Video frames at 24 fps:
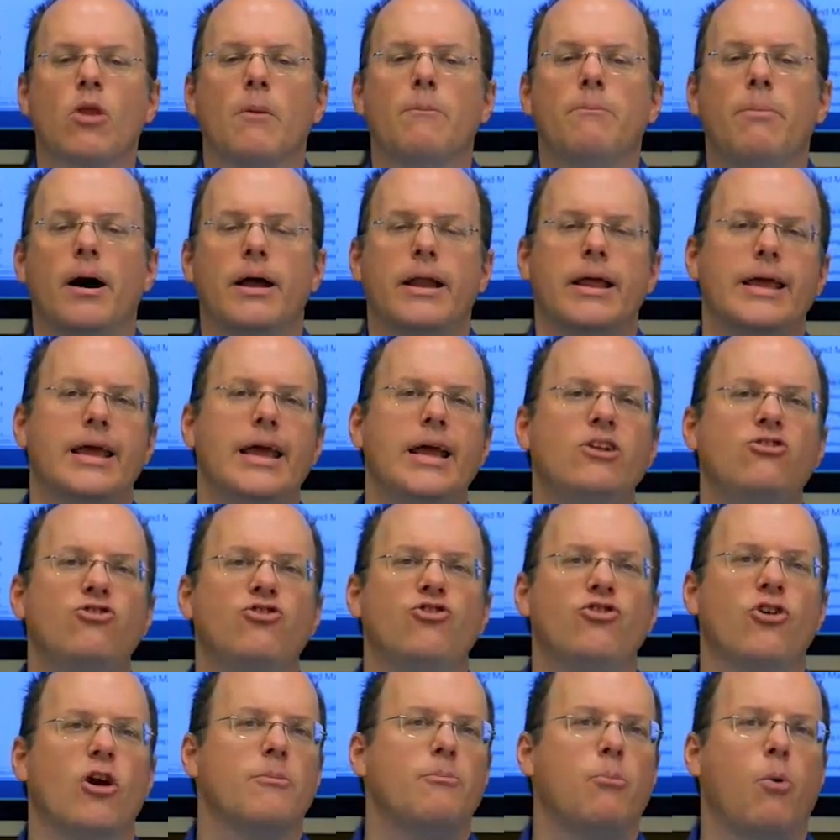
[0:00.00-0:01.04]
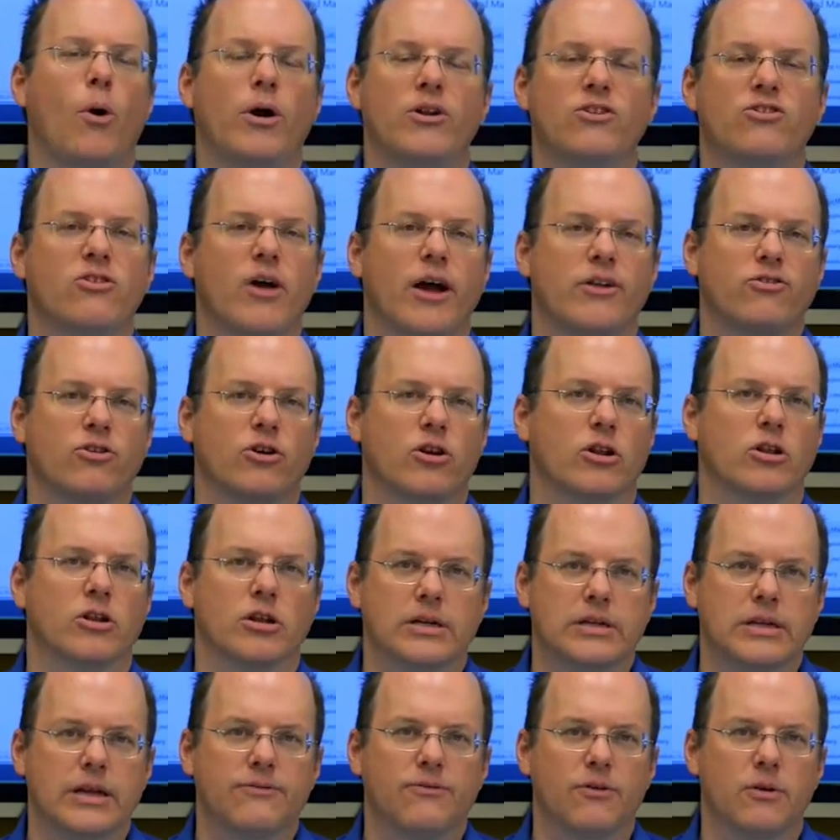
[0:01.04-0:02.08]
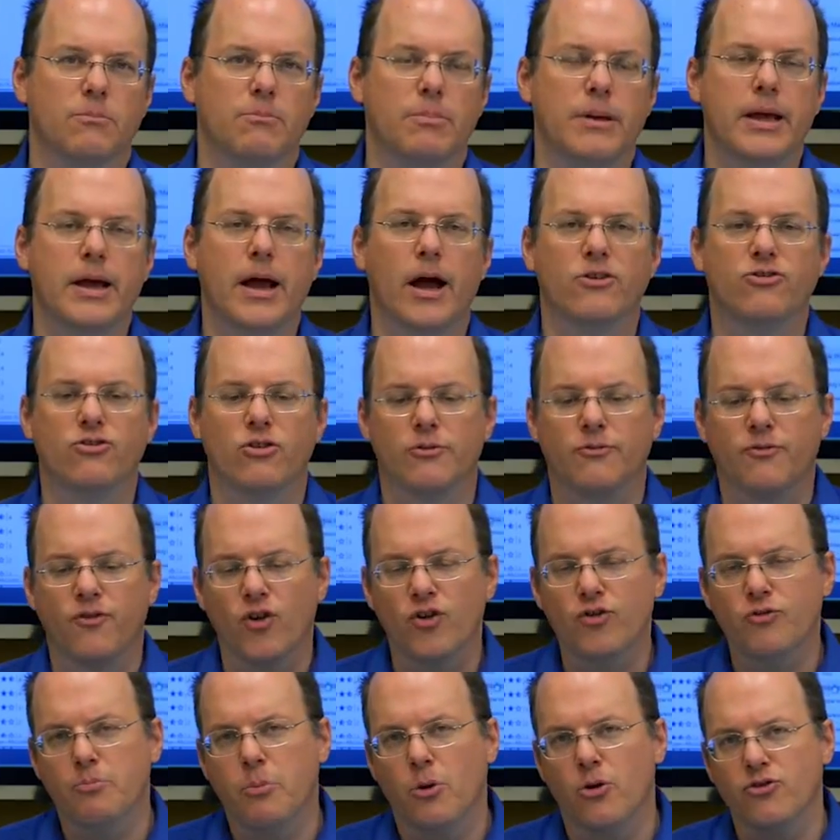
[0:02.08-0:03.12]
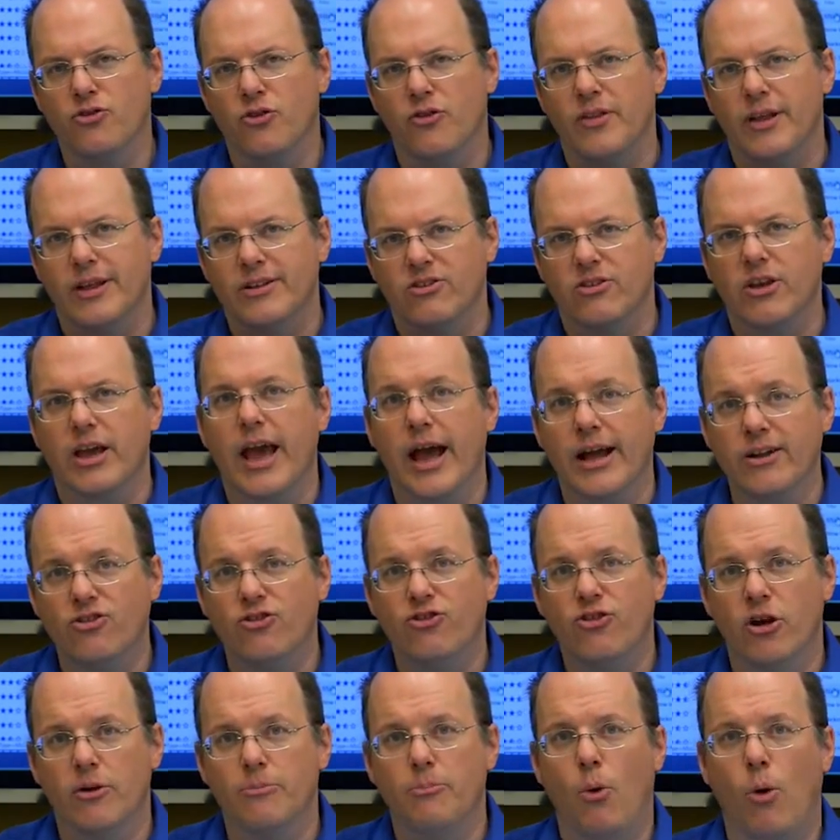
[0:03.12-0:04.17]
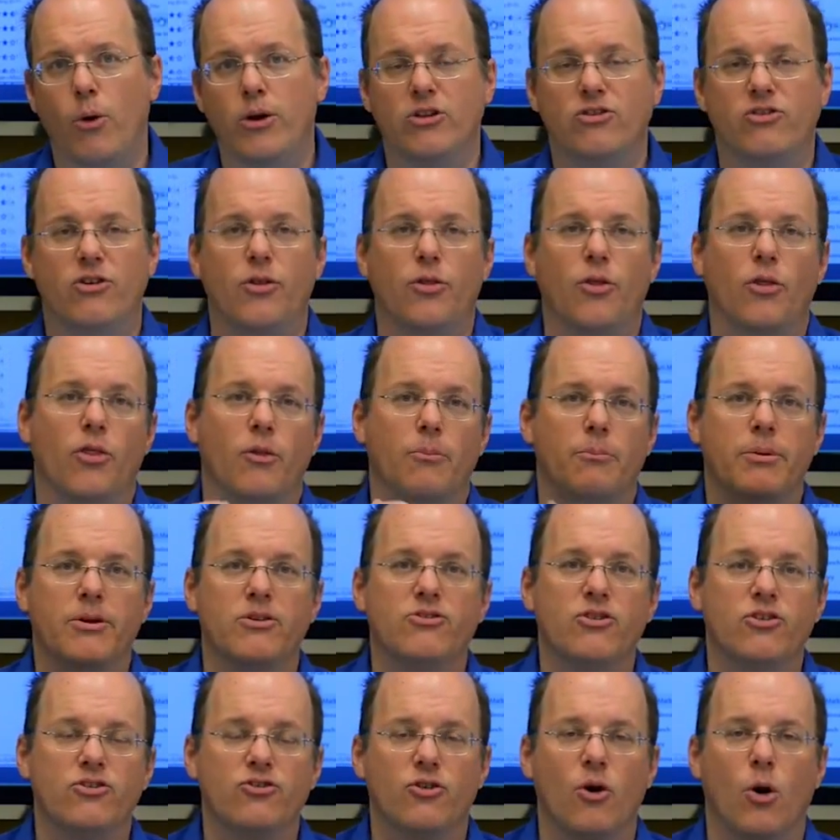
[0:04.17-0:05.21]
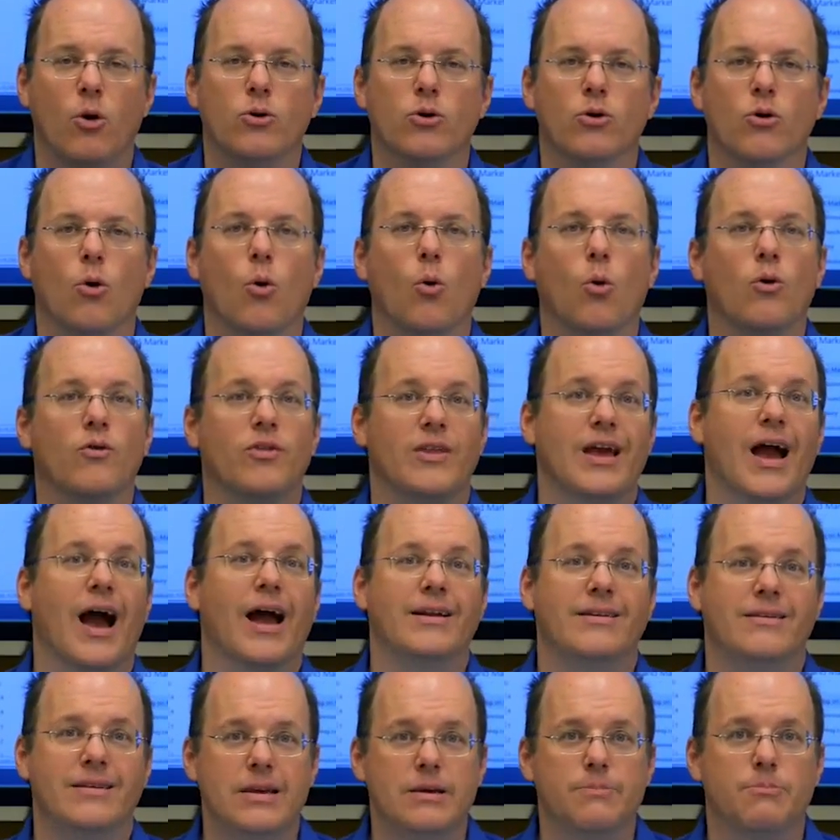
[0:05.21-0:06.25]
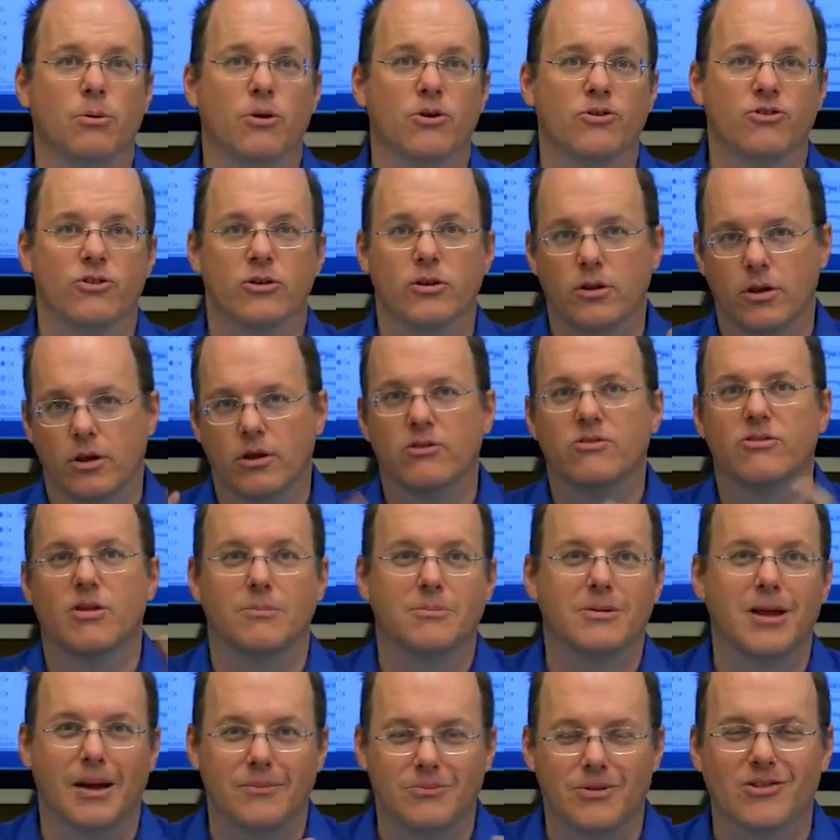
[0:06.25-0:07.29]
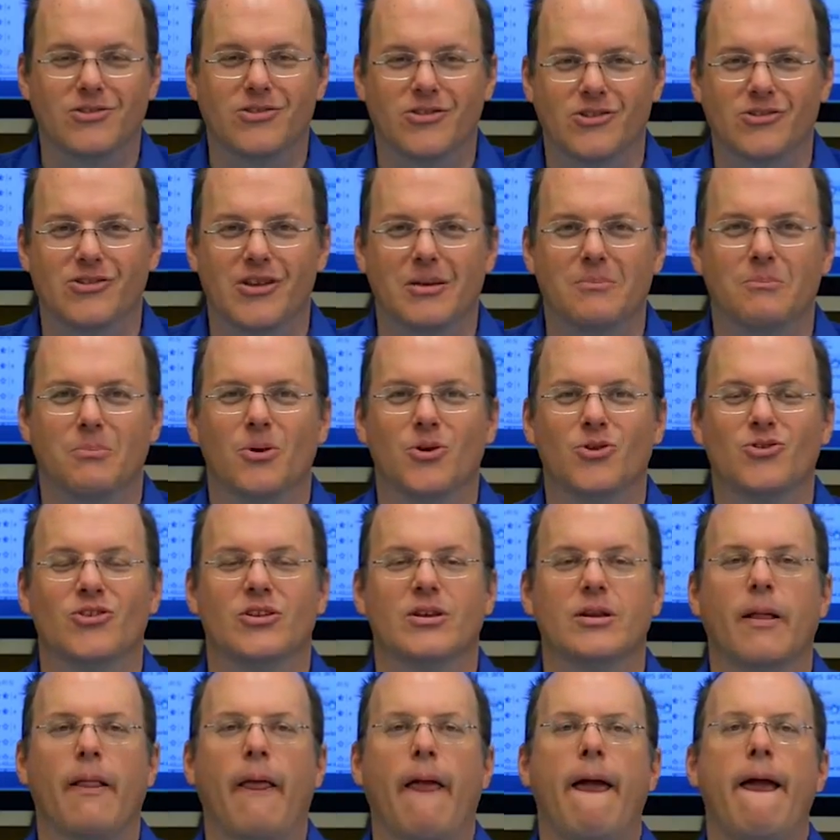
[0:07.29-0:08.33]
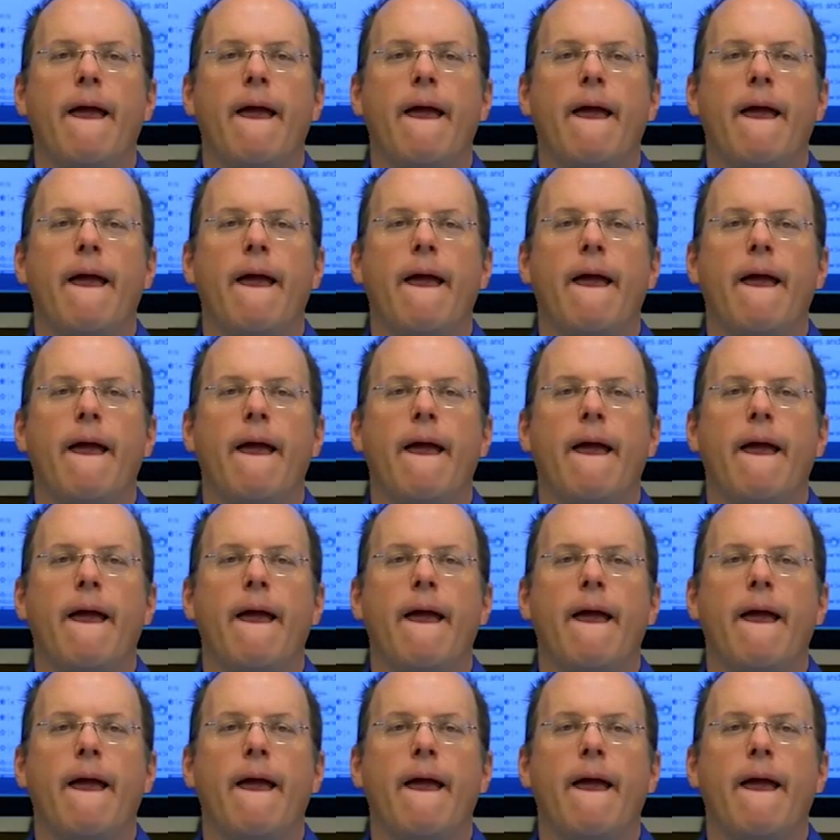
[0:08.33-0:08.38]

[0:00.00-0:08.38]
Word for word: but each SharePoint site's going to look different because the first person that gets SharePoint is either the business owner or the IT person. Sometimes that's the same person.